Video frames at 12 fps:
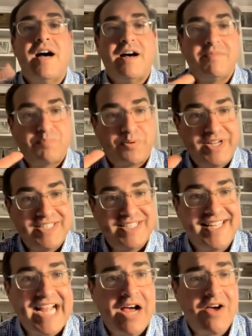i'll
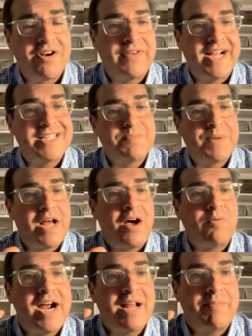pre-send the calendar invites but
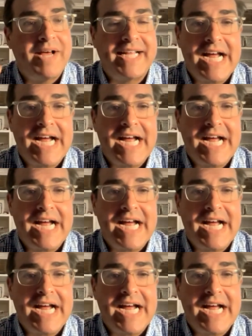i'll write on my